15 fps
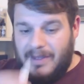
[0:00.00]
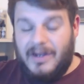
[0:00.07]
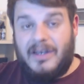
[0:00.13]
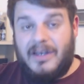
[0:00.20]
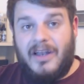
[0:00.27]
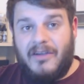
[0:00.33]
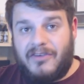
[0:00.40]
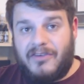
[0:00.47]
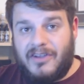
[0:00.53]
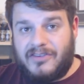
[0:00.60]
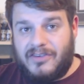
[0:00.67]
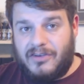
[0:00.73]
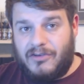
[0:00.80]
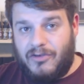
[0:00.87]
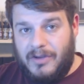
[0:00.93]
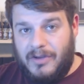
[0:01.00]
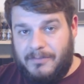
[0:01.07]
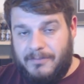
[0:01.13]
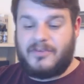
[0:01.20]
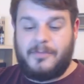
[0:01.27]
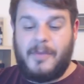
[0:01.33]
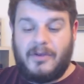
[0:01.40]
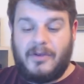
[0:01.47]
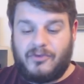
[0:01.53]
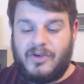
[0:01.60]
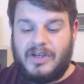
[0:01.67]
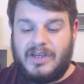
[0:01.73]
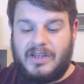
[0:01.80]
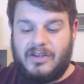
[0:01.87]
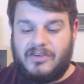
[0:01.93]
And I love custard cream. It smells
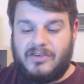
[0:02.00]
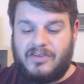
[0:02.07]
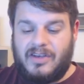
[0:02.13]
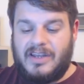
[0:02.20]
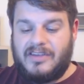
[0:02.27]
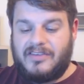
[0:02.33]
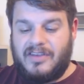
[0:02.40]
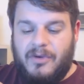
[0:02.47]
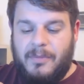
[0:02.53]
really good. So let's